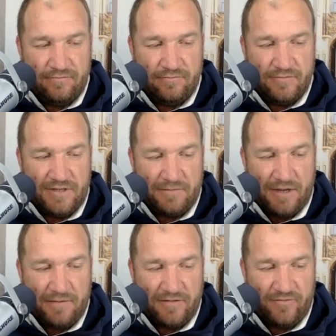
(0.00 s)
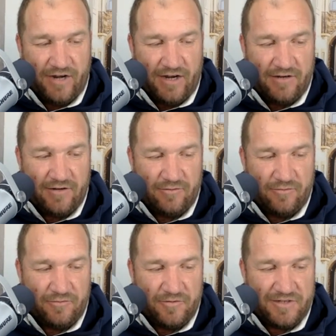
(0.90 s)
sometimes i feel like
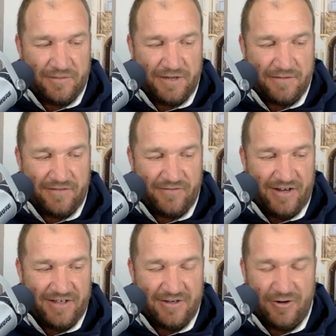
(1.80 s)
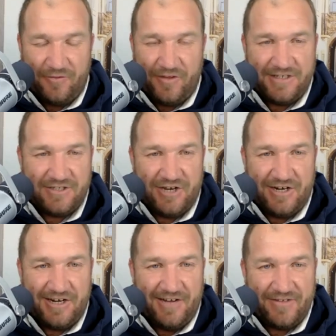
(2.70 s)
sometimes i feel like there's a lot of things
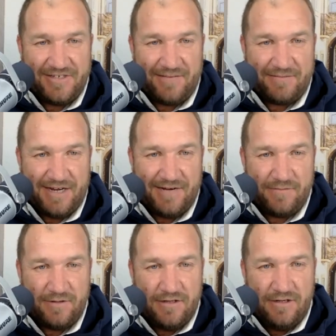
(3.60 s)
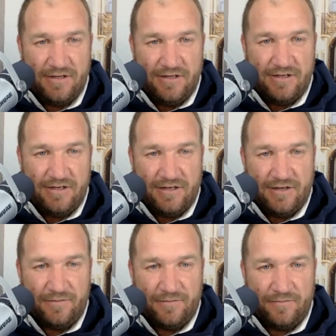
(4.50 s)
juggling at the same time
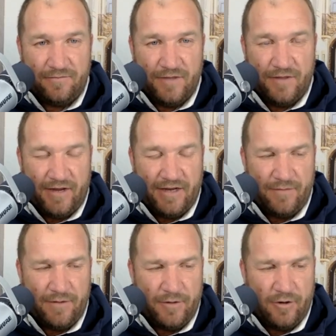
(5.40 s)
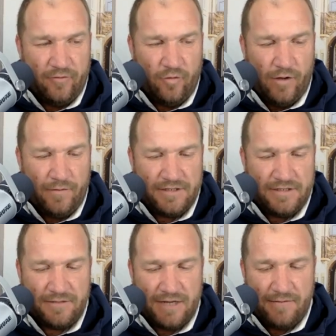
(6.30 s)
um, and that can be a bit overwhelming
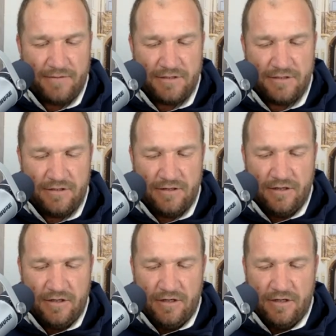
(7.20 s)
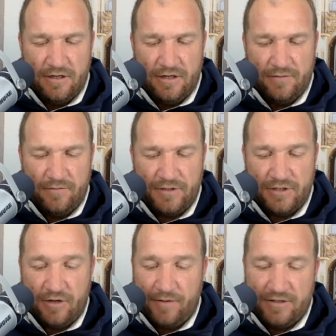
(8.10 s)
sometimes. Um, but
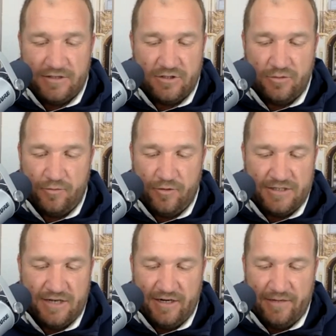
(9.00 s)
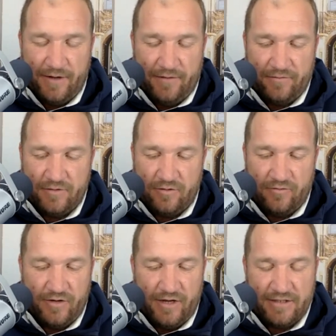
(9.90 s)
yeah, man, just super excited about sort of
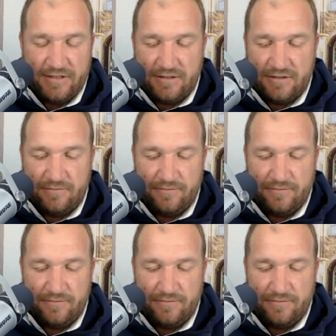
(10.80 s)
the next,